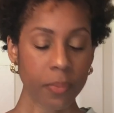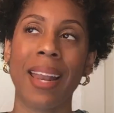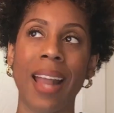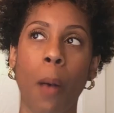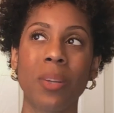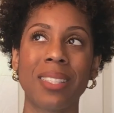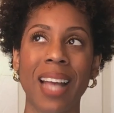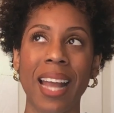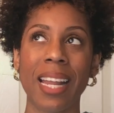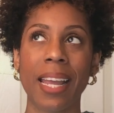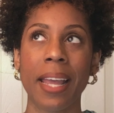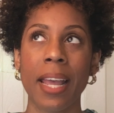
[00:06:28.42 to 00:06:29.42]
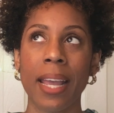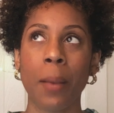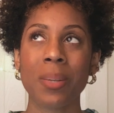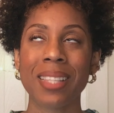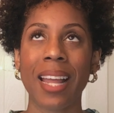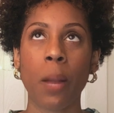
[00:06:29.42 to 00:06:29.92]
It
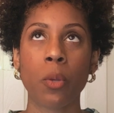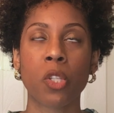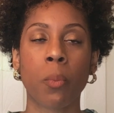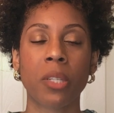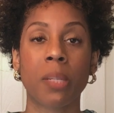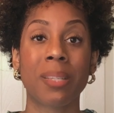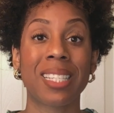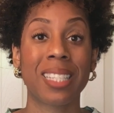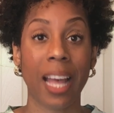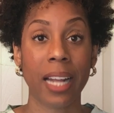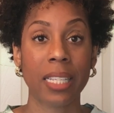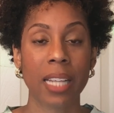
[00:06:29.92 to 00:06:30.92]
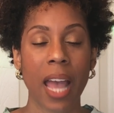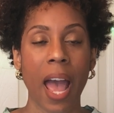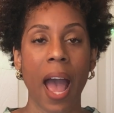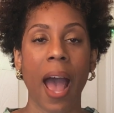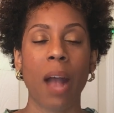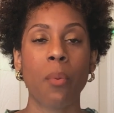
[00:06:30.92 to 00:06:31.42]
was not I was so much upset.
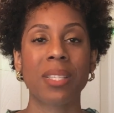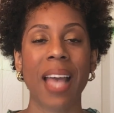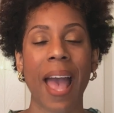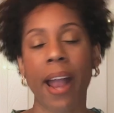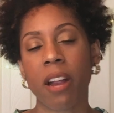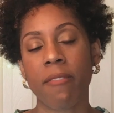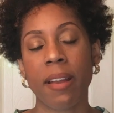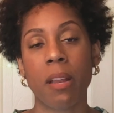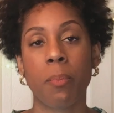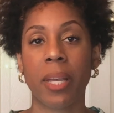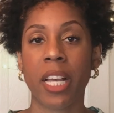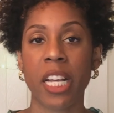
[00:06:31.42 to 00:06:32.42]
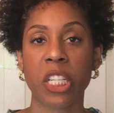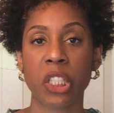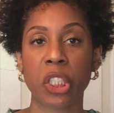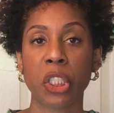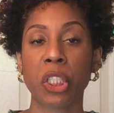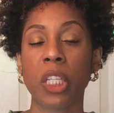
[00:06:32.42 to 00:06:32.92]
I was aggravated because
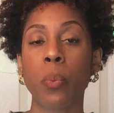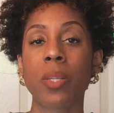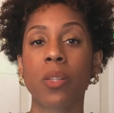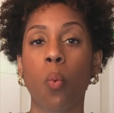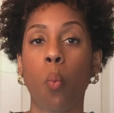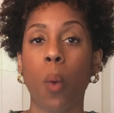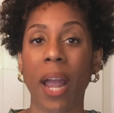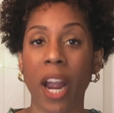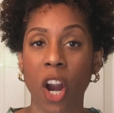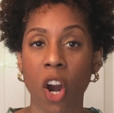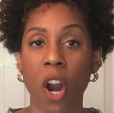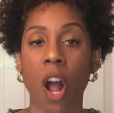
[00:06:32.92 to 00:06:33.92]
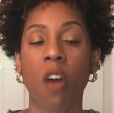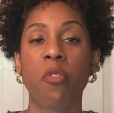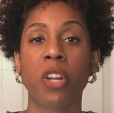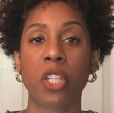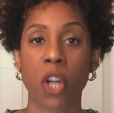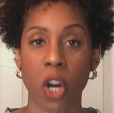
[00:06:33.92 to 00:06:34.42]
she was aware of the
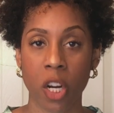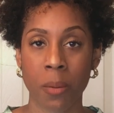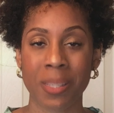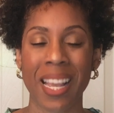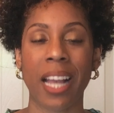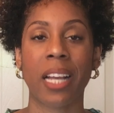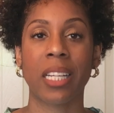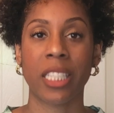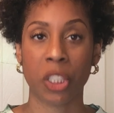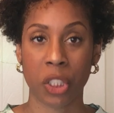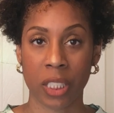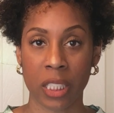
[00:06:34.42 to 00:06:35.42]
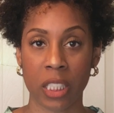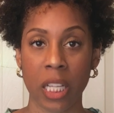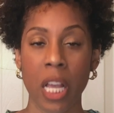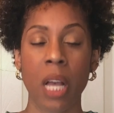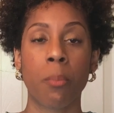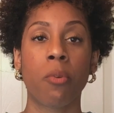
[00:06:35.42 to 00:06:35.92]
terms and conditions
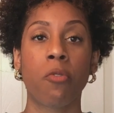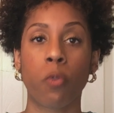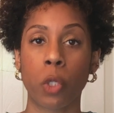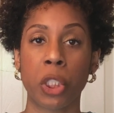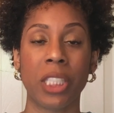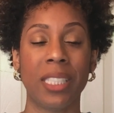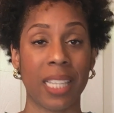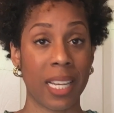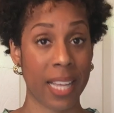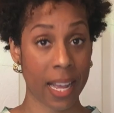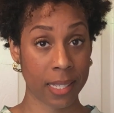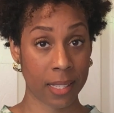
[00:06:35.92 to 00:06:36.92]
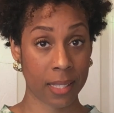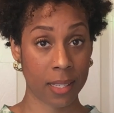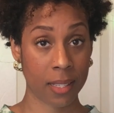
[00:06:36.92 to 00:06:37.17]
before she said yes.